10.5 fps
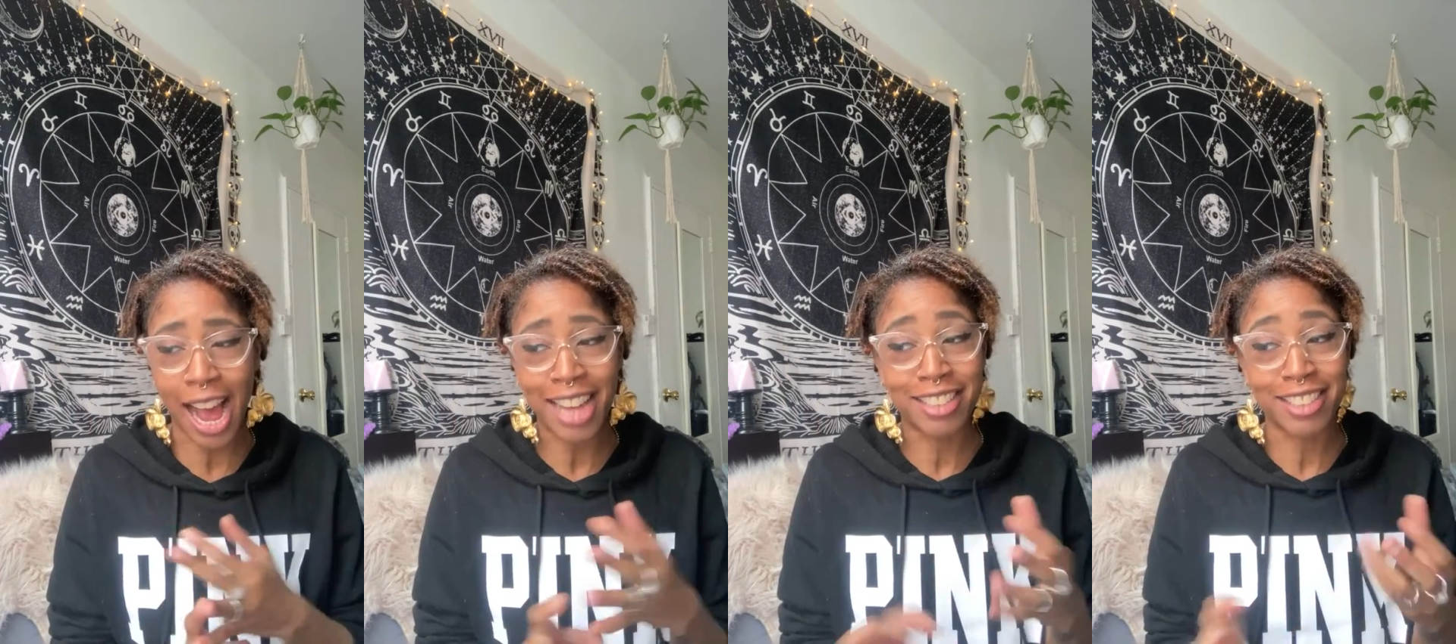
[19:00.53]

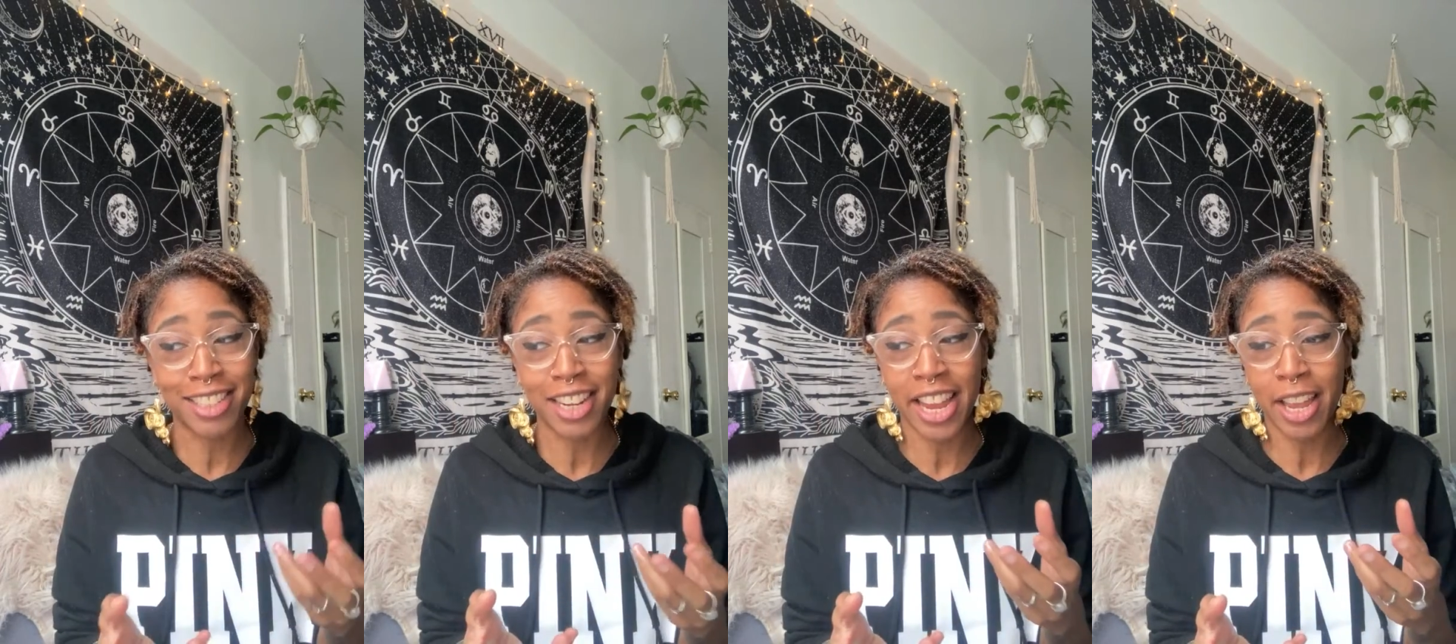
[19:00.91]
I
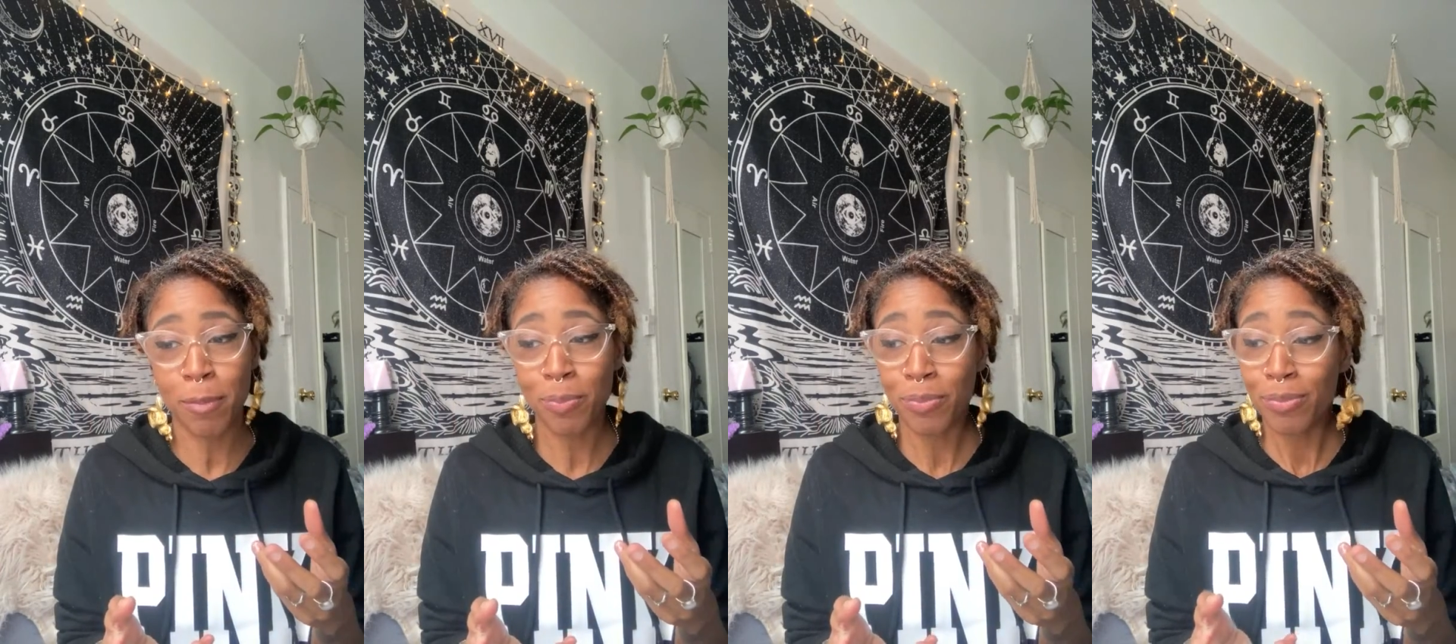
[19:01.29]

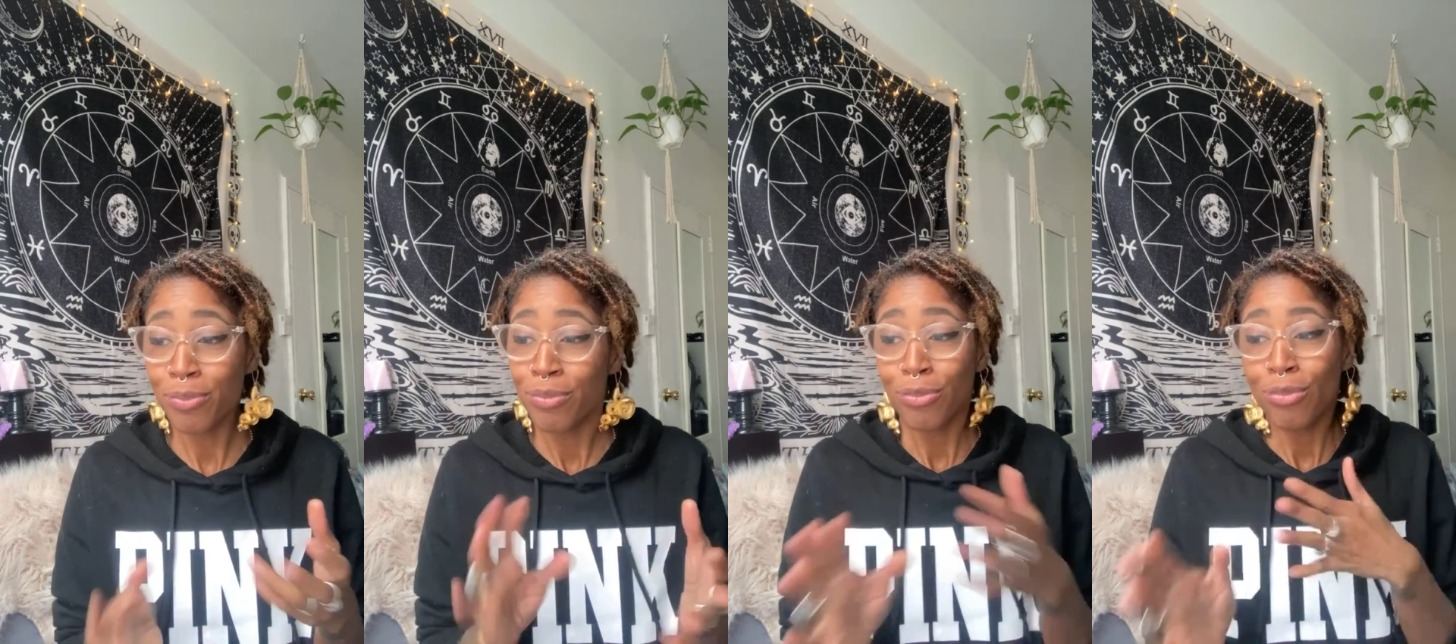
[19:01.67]
did
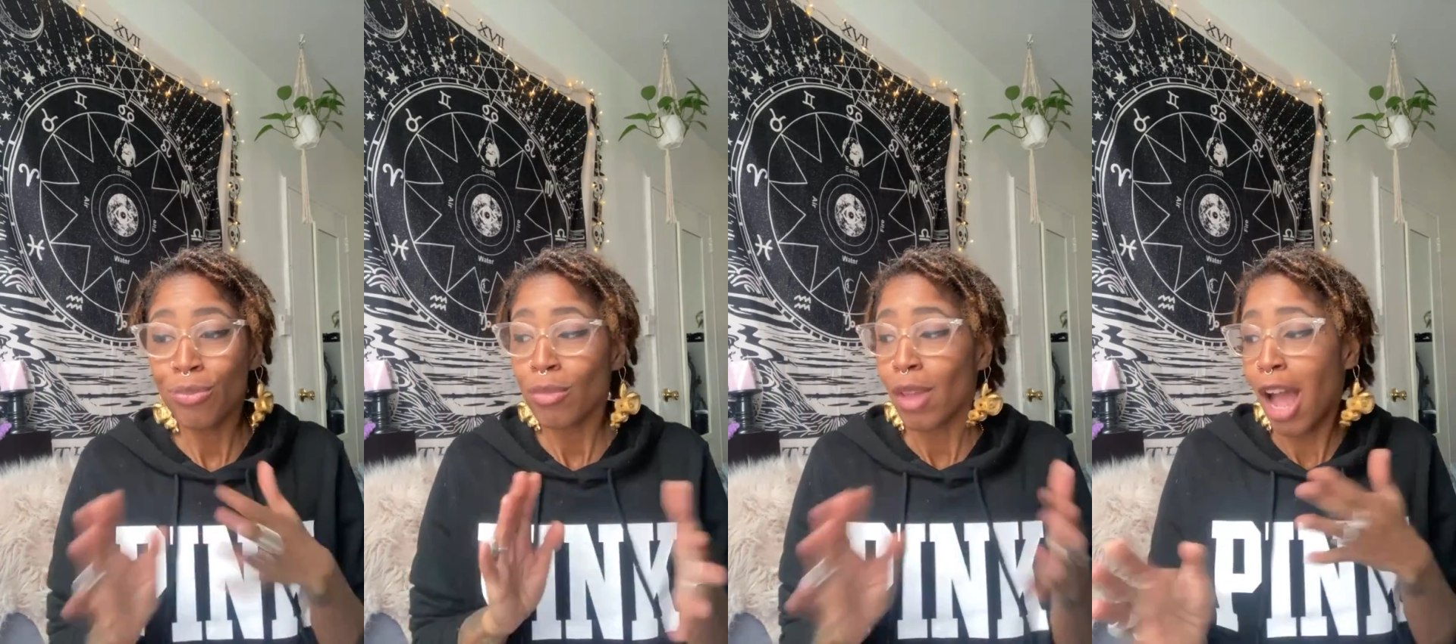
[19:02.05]

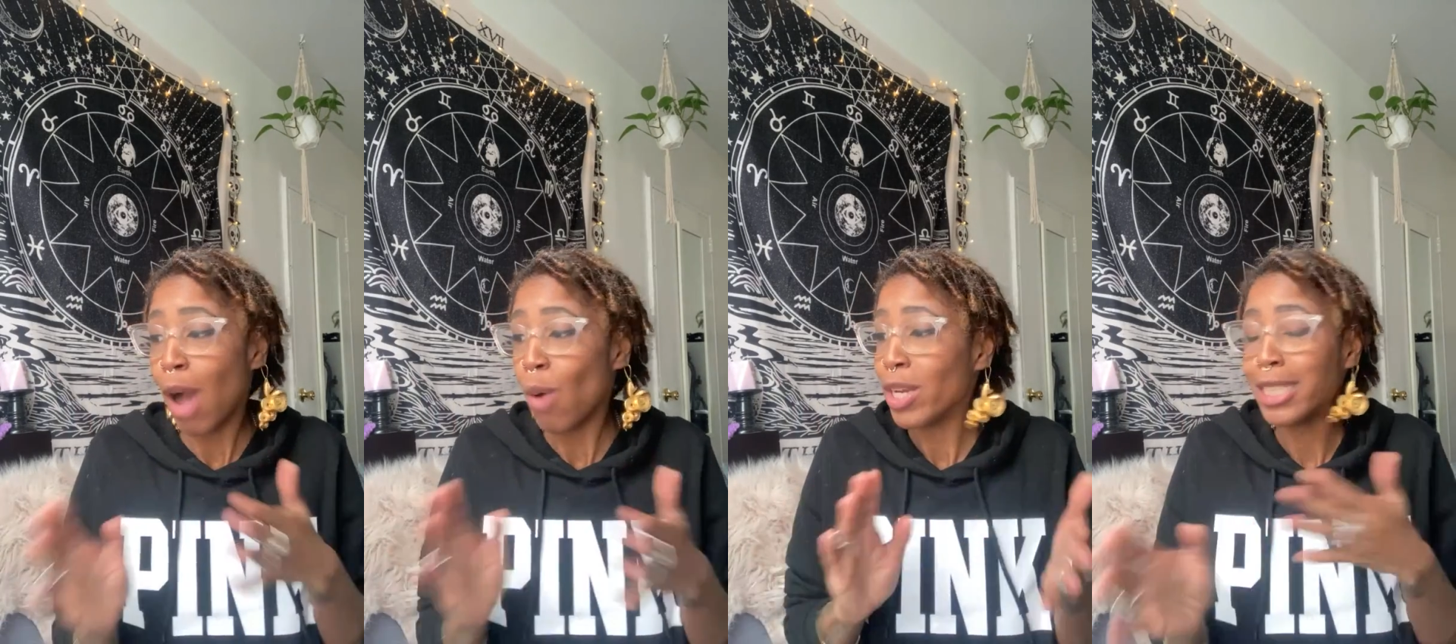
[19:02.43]

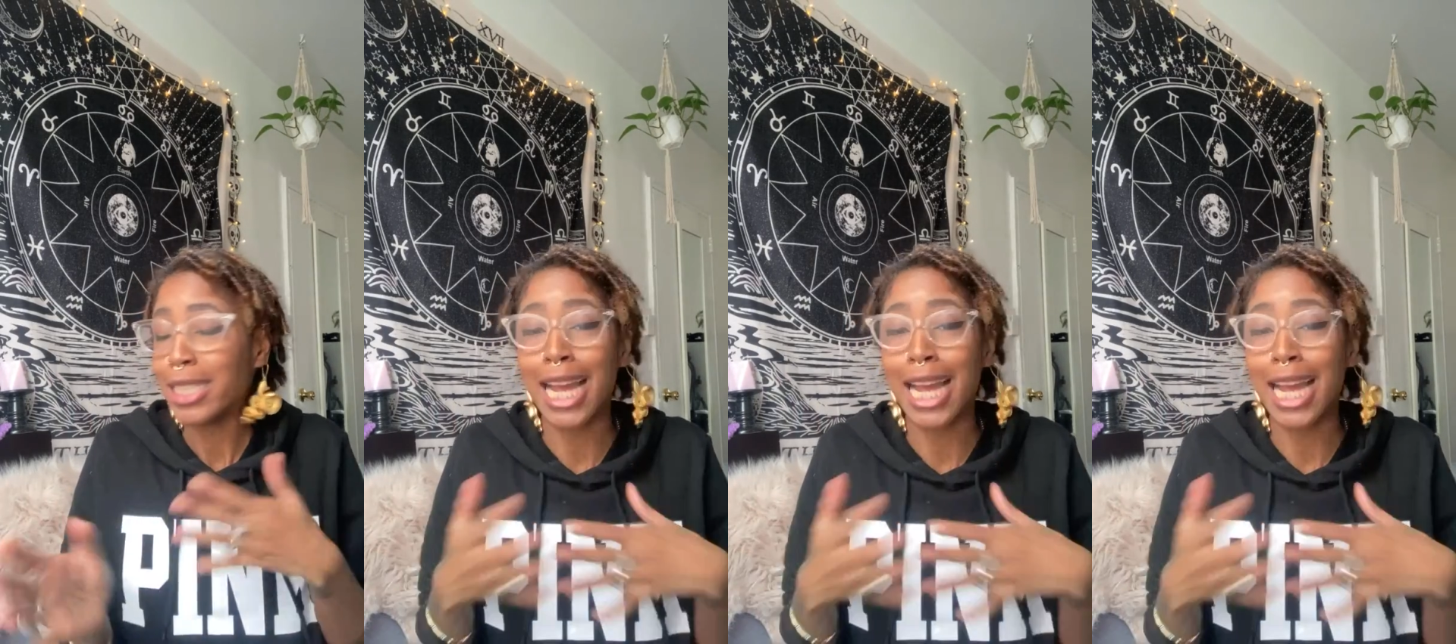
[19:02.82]
I want